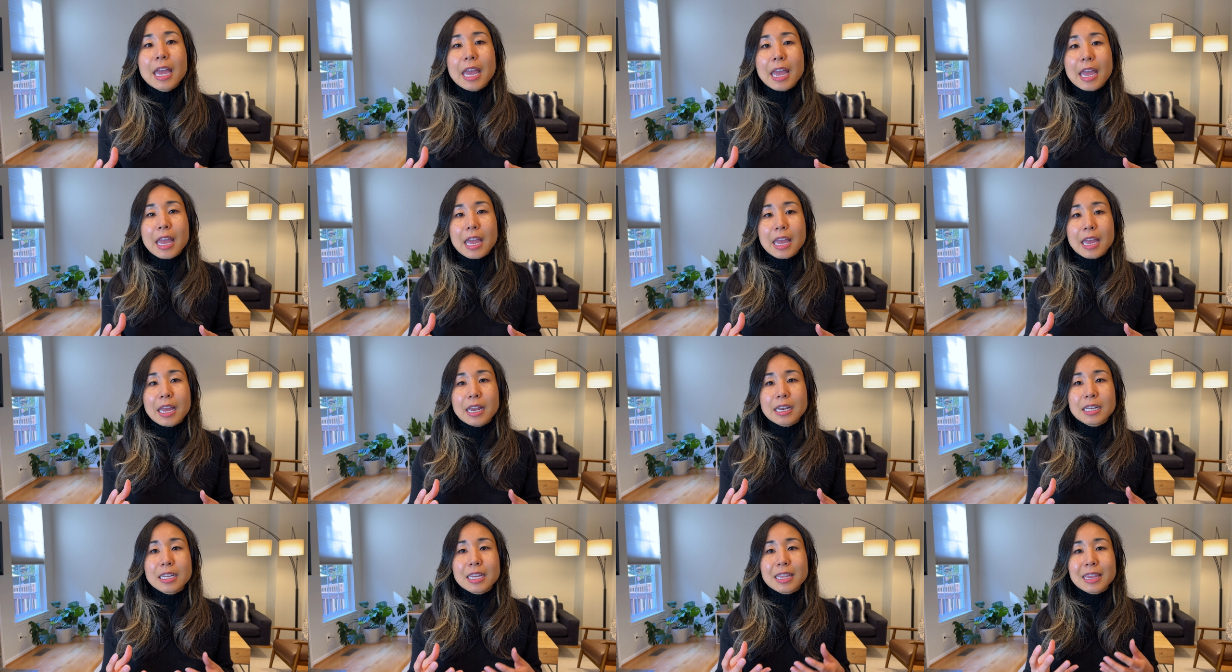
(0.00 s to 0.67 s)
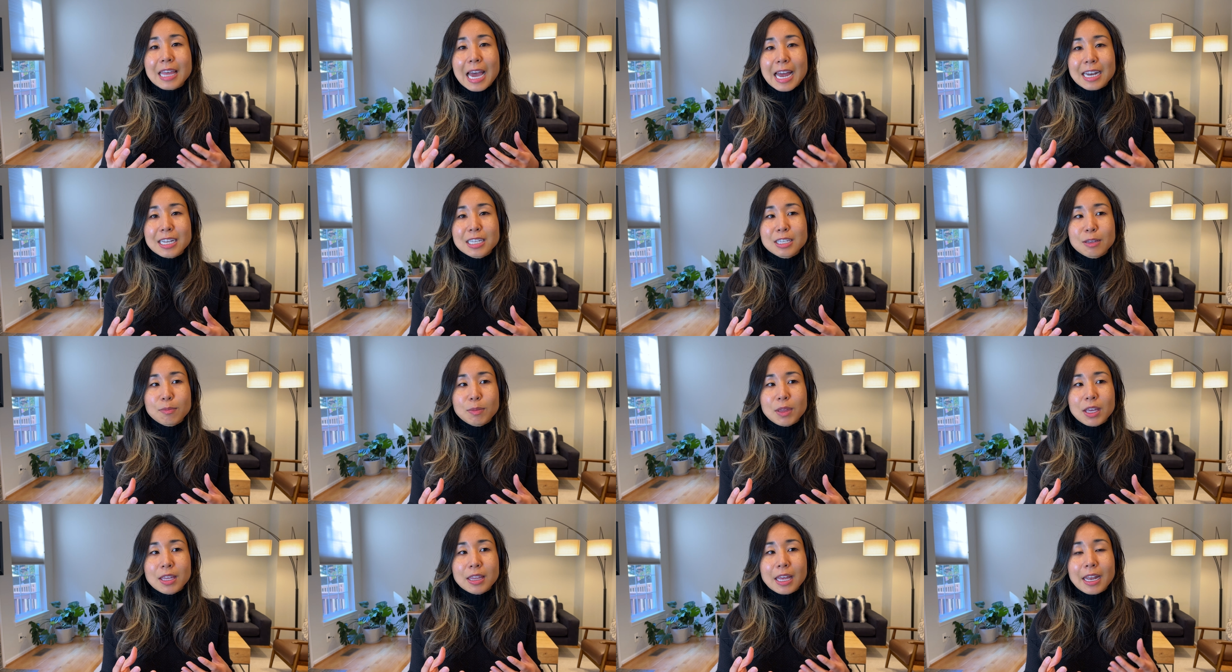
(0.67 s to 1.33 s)
And that is
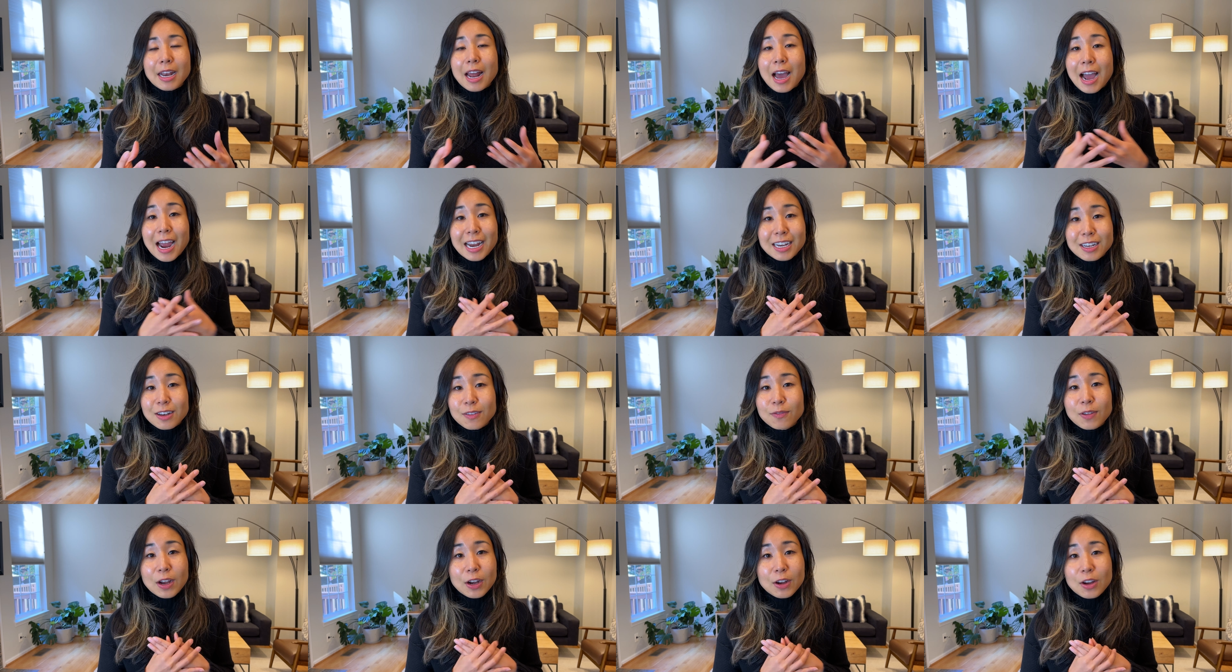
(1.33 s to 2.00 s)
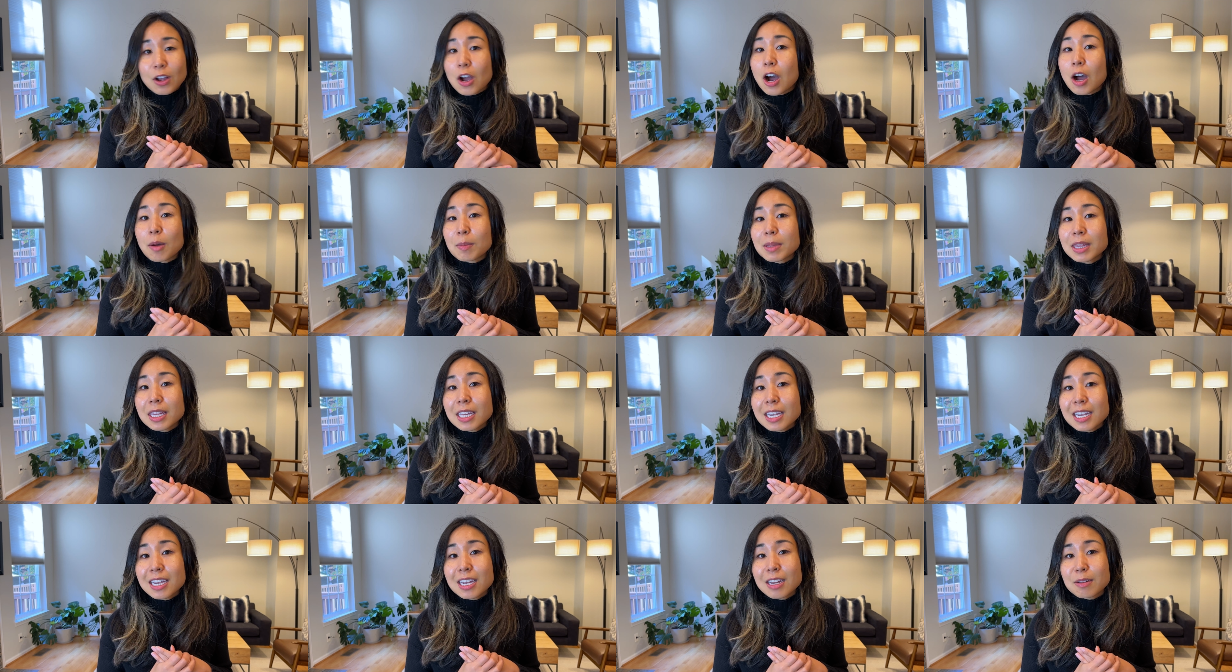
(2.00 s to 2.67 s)
something that I did very
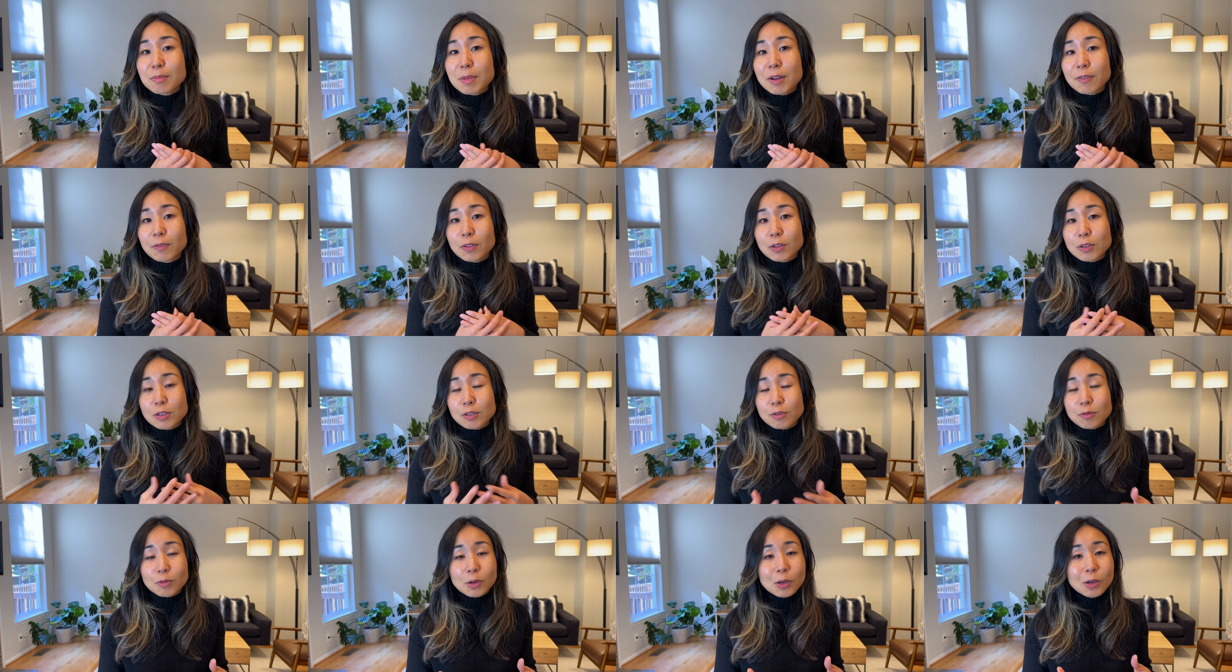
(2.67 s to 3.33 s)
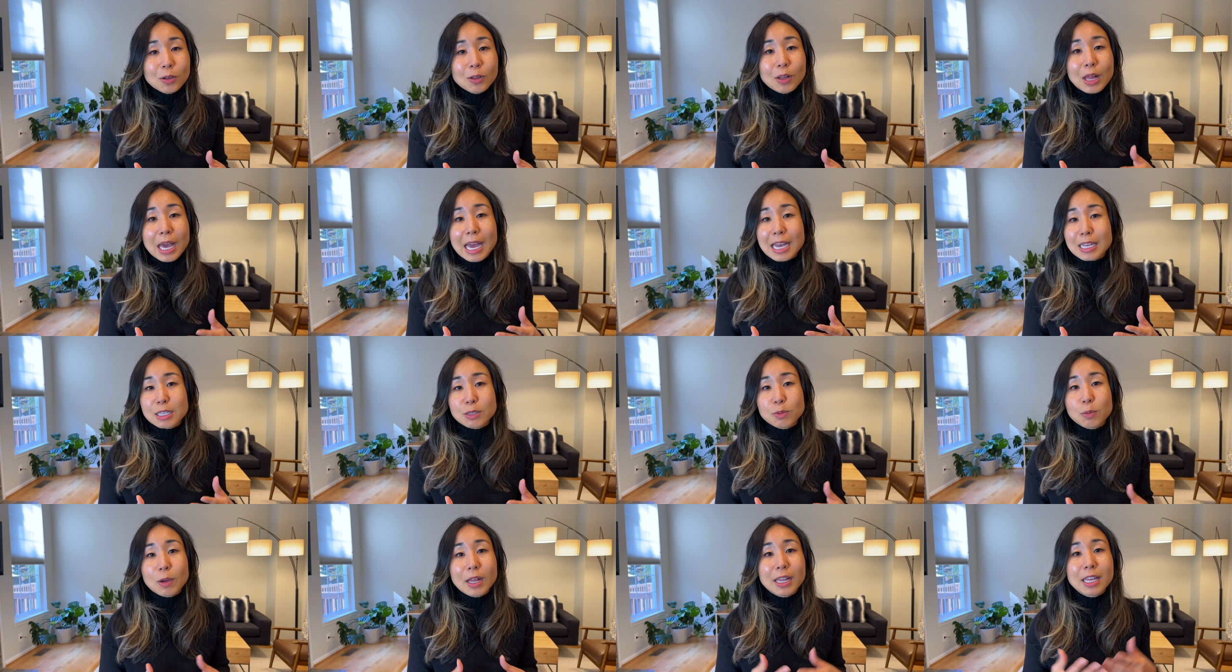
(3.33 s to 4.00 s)
commonly in my first role
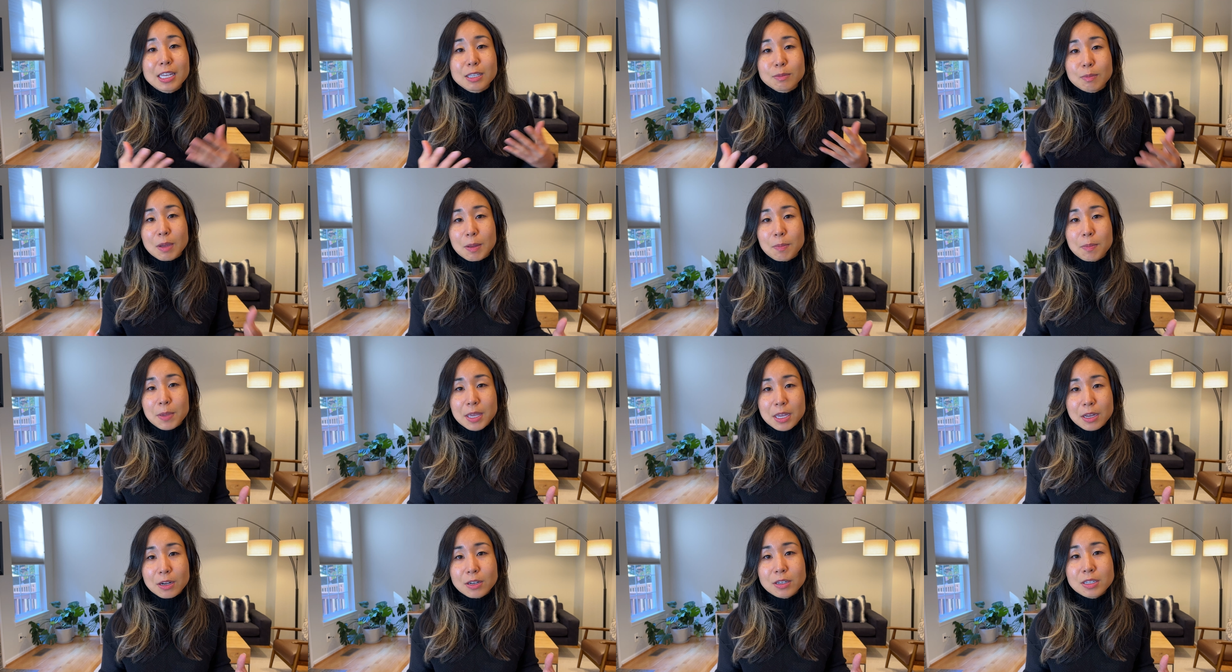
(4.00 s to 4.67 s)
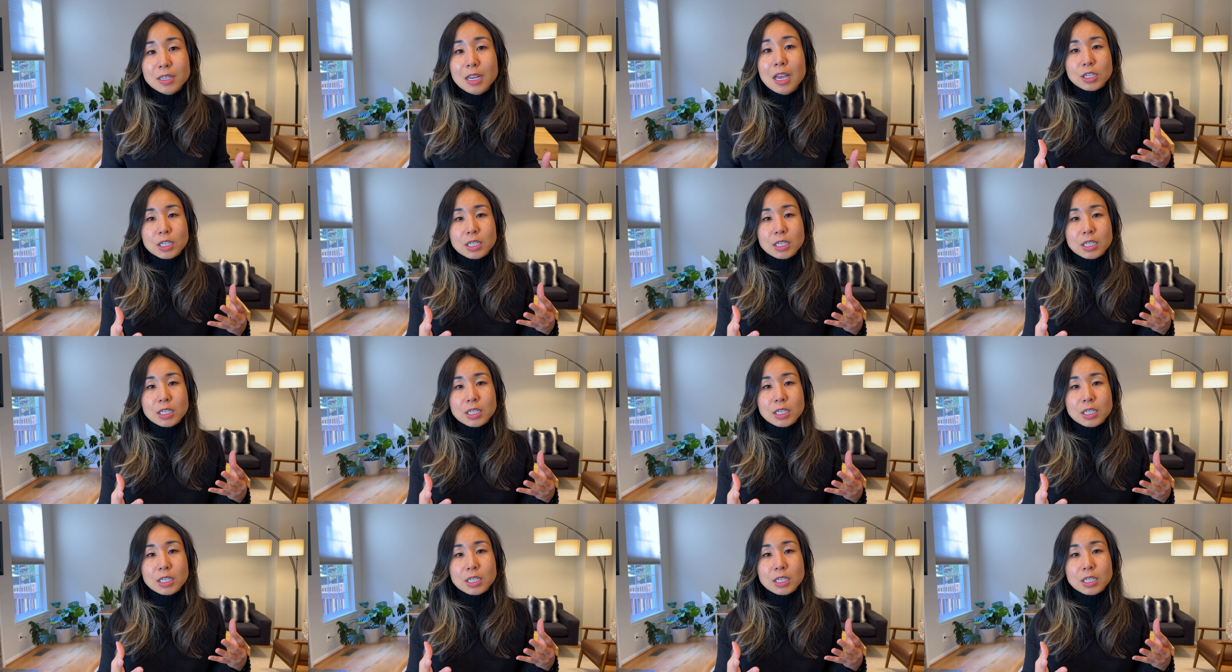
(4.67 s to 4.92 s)
as well as my peers.